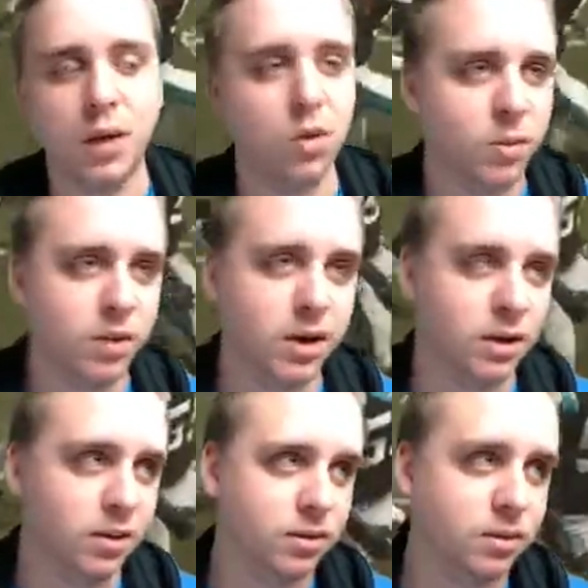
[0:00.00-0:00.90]
That would
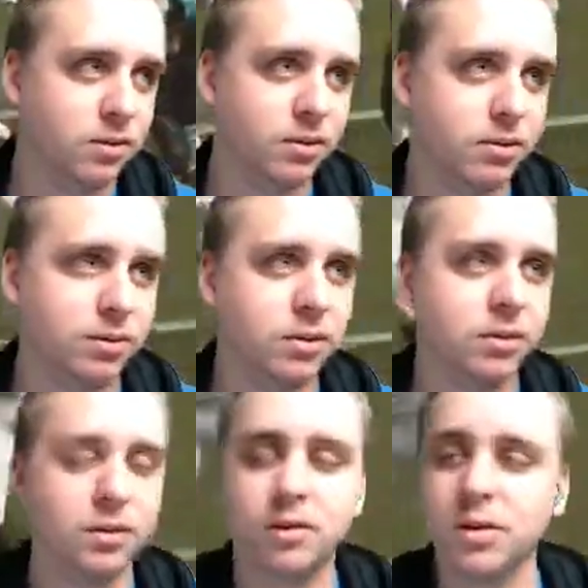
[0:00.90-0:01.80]
be
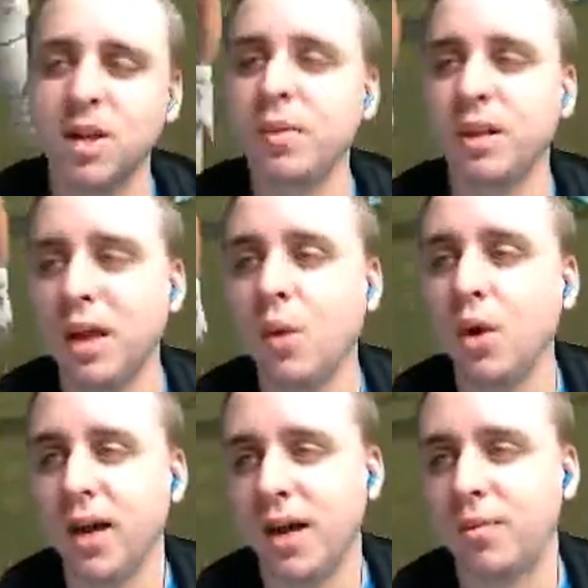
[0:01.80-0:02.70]
something
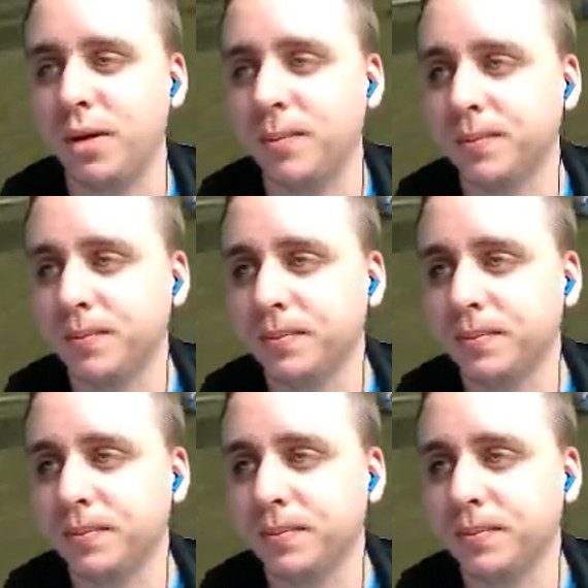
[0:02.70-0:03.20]
that would happen.